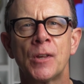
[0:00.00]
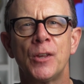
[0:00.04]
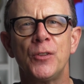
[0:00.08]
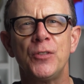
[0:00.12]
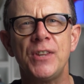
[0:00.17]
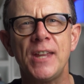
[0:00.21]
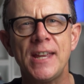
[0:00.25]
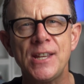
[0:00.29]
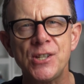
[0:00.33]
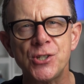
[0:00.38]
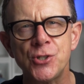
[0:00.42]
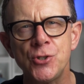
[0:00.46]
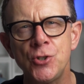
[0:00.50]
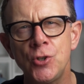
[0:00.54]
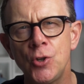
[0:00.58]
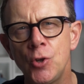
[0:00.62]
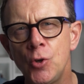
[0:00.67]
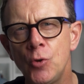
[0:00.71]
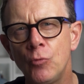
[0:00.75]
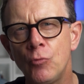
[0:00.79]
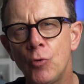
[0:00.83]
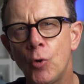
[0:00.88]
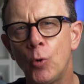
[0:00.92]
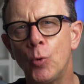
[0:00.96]
These
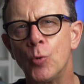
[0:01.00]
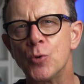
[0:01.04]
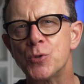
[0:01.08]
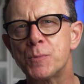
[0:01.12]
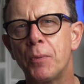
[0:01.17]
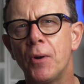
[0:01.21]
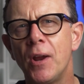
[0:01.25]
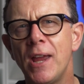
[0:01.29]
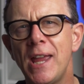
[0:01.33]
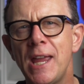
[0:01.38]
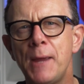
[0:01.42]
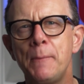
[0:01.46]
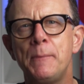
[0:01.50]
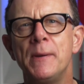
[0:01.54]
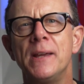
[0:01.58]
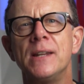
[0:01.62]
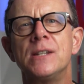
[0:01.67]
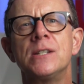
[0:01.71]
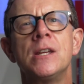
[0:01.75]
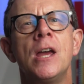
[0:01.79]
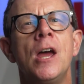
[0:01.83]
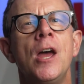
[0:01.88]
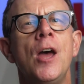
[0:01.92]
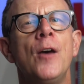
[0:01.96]
new rules
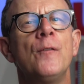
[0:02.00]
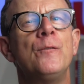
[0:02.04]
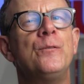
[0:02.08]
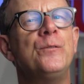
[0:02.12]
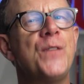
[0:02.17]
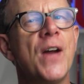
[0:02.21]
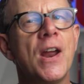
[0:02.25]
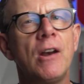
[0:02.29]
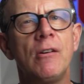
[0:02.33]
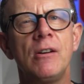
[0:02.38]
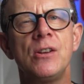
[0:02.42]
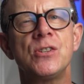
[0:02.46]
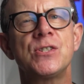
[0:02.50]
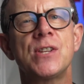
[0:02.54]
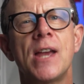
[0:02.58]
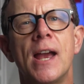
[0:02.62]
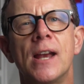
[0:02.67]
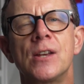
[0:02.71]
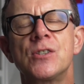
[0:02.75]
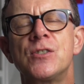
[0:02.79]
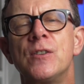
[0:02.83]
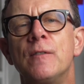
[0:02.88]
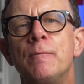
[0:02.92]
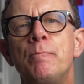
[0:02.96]
prohibit various
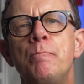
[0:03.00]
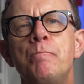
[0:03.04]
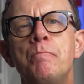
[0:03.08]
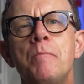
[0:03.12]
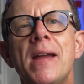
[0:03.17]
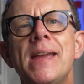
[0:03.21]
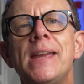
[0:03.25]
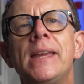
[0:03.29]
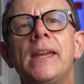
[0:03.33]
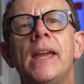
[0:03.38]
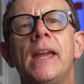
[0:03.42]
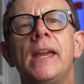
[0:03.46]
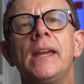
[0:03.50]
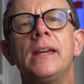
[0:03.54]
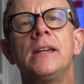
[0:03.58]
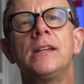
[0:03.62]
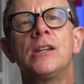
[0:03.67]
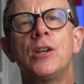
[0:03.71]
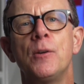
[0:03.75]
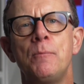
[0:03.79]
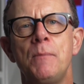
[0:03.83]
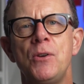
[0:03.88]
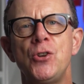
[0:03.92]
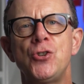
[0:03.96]
acts of making,
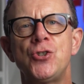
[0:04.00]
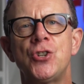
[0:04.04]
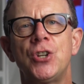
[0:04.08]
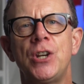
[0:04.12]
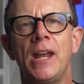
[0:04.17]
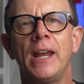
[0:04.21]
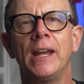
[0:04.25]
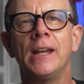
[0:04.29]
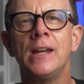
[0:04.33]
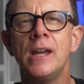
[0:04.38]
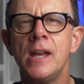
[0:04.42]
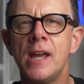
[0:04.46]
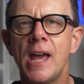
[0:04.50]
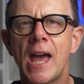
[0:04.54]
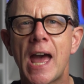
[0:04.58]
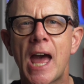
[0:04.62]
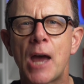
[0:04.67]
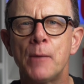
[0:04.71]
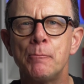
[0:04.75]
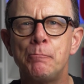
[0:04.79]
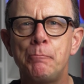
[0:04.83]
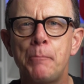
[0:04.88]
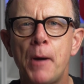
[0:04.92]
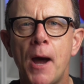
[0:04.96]
commissioning,
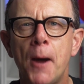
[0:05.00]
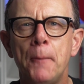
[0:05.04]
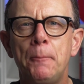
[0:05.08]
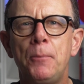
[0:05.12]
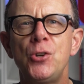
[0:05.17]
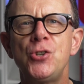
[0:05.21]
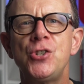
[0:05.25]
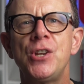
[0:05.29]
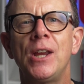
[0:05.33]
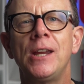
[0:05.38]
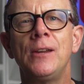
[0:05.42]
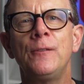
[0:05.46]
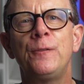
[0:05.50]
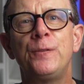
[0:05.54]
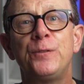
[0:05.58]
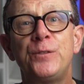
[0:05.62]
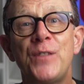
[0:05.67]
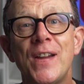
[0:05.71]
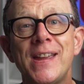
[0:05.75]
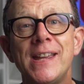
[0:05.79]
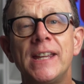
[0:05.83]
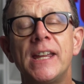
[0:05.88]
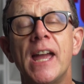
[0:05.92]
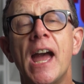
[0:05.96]
and publishing
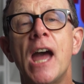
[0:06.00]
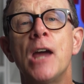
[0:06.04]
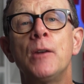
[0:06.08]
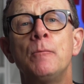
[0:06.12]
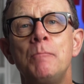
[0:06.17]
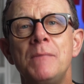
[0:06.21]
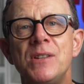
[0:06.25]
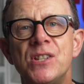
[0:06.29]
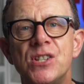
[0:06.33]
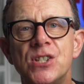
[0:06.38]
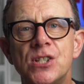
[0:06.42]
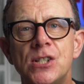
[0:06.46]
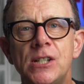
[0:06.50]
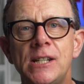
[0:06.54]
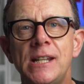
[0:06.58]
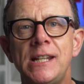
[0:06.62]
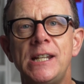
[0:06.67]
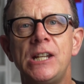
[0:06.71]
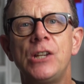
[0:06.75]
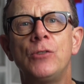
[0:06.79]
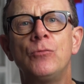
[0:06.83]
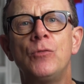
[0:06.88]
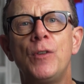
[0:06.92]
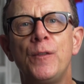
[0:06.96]
fake and
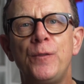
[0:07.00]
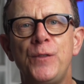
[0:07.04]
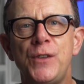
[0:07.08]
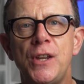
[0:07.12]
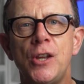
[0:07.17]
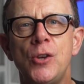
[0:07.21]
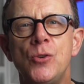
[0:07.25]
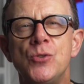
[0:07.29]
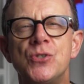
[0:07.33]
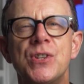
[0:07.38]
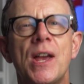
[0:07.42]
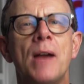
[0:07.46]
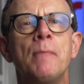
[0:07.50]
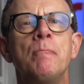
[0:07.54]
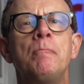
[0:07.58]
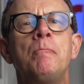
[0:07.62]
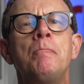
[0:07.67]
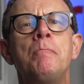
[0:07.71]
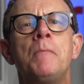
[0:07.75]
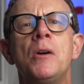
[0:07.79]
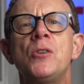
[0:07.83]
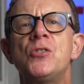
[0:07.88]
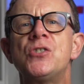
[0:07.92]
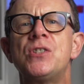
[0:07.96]
misleading reviews, and
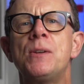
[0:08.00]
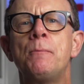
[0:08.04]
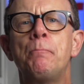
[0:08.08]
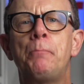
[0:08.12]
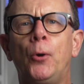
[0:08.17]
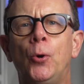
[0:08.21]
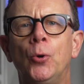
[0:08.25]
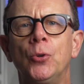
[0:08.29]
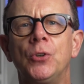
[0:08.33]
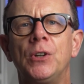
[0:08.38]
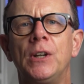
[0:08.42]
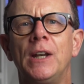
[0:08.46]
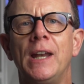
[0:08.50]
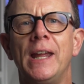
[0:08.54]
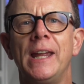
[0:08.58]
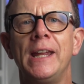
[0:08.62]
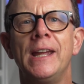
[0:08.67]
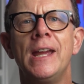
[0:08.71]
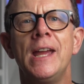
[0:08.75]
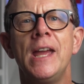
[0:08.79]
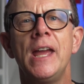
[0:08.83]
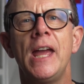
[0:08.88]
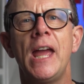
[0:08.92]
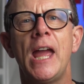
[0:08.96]
most
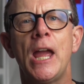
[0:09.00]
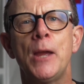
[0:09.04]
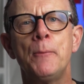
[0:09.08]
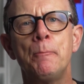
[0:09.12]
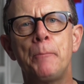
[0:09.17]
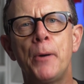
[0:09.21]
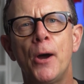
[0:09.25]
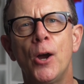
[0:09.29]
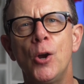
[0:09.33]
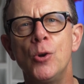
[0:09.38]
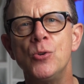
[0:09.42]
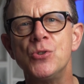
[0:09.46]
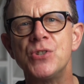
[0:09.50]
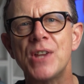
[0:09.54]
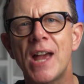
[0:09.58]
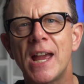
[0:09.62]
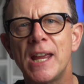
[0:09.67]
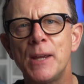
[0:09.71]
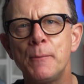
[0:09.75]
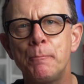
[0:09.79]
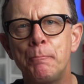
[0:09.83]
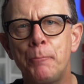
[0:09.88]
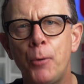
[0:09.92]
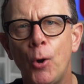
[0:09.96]
importantly, impose
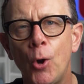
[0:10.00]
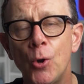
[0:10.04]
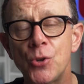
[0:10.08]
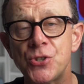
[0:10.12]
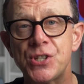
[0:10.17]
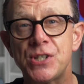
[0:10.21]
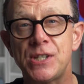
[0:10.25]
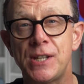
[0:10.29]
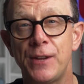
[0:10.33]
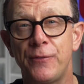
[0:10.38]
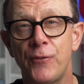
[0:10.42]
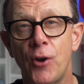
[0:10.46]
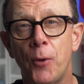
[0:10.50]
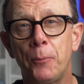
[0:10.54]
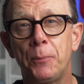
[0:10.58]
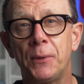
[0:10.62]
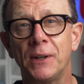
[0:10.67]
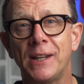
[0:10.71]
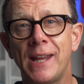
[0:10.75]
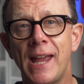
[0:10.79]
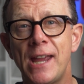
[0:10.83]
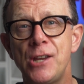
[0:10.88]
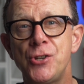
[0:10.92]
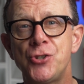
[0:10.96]
a positive
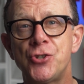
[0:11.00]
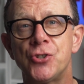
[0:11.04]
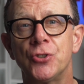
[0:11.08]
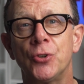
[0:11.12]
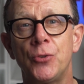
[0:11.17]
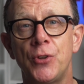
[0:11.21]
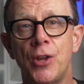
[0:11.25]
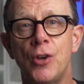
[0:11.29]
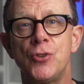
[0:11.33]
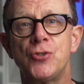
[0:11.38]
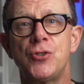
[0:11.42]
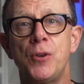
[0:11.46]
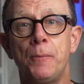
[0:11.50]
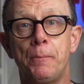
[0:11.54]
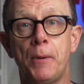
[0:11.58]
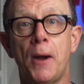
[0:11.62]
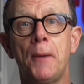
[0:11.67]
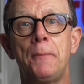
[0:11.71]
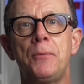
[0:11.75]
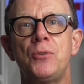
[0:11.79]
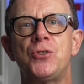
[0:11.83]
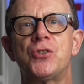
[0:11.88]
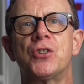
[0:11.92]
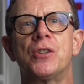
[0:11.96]
obligation on those who
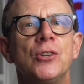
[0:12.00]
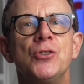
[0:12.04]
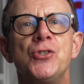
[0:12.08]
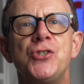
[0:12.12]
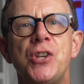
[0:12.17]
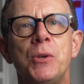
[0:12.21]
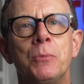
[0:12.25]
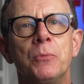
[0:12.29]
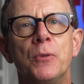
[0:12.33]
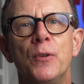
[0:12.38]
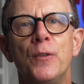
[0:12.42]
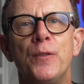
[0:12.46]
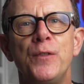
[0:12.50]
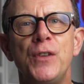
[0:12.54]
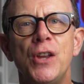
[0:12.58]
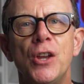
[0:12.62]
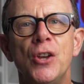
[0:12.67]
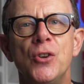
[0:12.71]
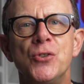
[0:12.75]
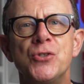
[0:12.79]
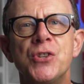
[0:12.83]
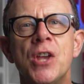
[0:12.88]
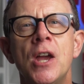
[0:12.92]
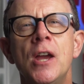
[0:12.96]
publish consumer
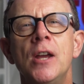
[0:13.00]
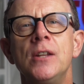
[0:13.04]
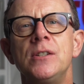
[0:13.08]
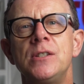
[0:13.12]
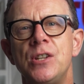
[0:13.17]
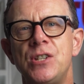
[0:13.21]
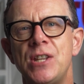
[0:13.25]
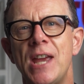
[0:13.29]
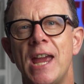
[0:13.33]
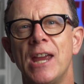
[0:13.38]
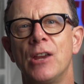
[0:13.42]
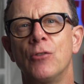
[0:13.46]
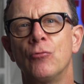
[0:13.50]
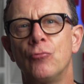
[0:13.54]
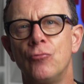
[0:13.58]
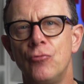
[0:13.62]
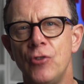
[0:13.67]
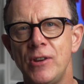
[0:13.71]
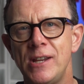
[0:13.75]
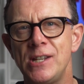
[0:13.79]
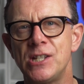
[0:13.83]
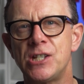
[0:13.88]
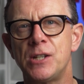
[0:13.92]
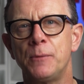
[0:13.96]
reviews to take
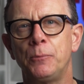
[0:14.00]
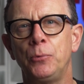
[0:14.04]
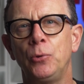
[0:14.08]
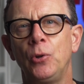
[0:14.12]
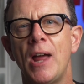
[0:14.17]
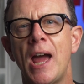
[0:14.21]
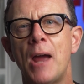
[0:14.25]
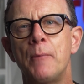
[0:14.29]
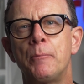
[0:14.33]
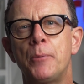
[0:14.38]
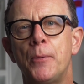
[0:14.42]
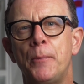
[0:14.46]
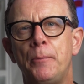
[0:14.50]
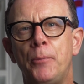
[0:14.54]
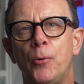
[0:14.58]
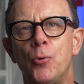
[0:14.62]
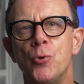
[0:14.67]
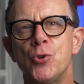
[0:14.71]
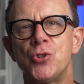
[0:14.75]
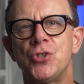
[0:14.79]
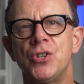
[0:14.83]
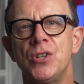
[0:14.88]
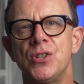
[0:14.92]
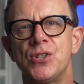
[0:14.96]
reasonable and
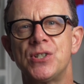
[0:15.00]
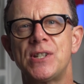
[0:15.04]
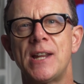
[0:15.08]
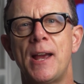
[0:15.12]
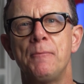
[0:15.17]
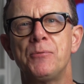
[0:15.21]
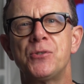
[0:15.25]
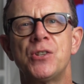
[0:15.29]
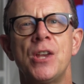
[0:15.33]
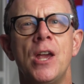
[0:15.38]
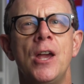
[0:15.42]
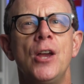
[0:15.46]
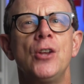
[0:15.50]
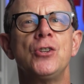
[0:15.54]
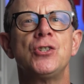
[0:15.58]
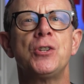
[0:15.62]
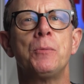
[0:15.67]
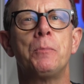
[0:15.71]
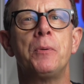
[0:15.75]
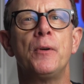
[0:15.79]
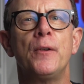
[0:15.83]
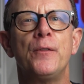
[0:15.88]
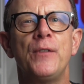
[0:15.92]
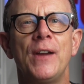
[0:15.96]
proportionate steps
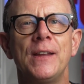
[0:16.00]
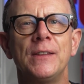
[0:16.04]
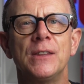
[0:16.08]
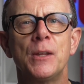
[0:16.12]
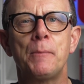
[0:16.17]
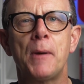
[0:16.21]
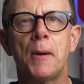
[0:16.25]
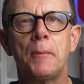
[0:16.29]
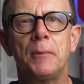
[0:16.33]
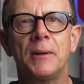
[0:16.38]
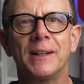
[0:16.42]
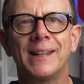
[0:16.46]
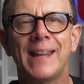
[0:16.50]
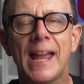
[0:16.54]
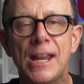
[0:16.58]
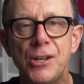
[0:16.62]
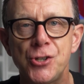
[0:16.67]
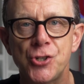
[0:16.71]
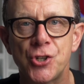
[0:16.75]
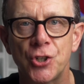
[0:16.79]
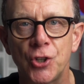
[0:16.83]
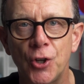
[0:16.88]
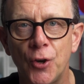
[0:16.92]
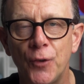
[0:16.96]
to prevent the
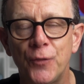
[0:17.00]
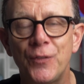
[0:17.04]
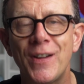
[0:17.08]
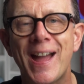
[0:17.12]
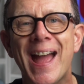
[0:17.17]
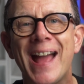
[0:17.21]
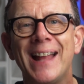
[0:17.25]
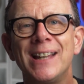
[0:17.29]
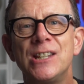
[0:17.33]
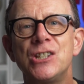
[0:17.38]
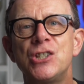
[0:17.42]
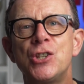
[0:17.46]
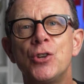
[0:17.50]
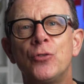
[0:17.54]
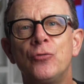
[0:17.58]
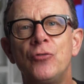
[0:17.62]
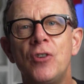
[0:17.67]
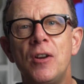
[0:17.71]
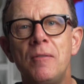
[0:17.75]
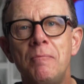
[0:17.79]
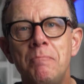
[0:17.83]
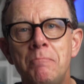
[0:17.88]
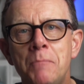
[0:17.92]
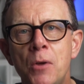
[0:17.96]
publication of and to
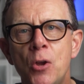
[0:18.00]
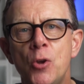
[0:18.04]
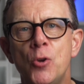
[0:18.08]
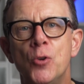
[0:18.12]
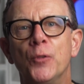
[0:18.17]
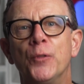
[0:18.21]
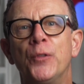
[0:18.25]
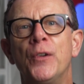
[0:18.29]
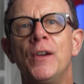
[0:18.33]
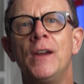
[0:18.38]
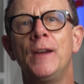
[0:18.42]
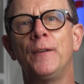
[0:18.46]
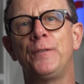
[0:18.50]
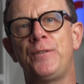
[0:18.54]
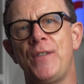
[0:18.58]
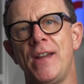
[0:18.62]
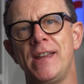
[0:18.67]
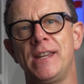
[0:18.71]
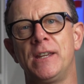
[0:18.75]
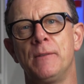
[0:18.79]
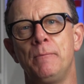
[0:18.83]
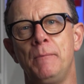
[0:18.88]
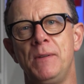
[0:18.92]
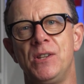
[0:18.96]
remove
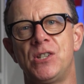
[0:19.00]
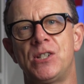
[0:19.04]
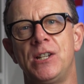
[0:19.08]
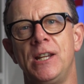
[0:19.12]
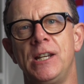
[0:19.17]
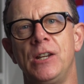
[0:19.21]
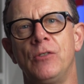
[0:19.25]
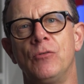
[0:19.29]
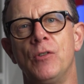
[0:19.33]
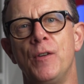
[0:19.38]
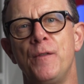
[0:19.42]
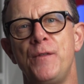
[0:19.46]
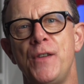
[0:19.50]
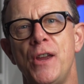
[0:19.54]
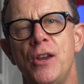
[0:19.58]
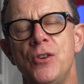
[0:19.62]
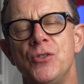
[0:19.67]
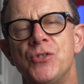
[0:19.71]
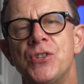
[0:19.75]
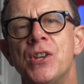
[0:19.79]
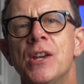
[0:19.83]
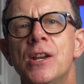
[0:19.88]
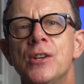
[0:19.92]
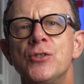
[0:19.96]
fake and misleading
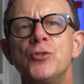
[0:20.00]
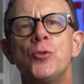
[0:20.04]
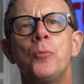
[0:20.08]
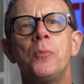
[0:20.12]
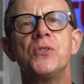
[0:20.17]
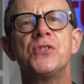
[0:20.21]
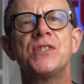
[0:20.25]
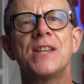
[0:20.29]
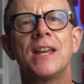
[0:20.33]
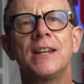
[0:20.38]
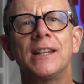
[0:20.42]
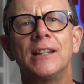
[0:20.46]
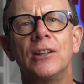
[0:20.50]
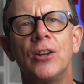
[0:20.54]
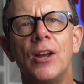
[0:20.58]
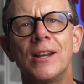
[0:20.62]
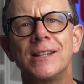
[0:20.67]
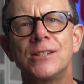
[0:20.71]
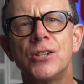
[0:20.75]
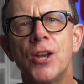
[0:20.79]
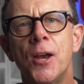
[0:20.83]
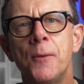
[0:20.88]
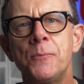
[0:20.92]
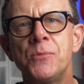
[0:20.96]
reviews. It's almost sounding
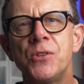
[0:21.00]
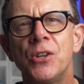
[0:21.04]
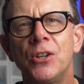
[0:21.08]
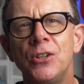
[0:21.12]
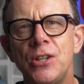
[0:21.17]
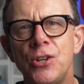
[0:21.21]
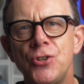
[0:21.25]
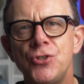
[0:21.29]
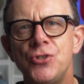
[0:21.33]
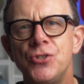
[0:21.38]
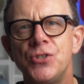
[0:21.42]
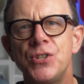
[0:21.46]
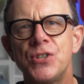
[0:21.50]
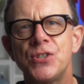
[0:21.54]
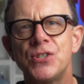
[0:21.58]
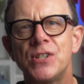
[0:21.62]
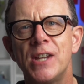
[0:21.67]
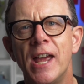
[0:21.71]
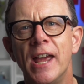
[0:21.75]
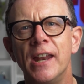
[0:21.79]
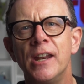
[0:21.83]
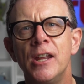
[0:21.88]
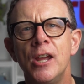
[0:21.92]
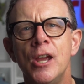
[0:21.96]
like terms and conditions, isn't
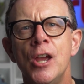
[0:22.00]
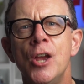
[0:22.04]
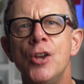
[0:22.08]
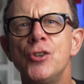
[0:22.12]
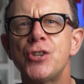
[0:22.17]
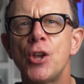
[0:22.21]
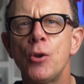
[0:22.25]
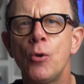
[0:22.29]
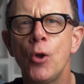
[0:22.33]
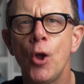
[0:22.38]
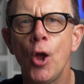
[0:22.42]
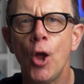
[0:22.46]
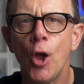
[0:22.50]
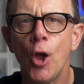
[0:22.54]
it? So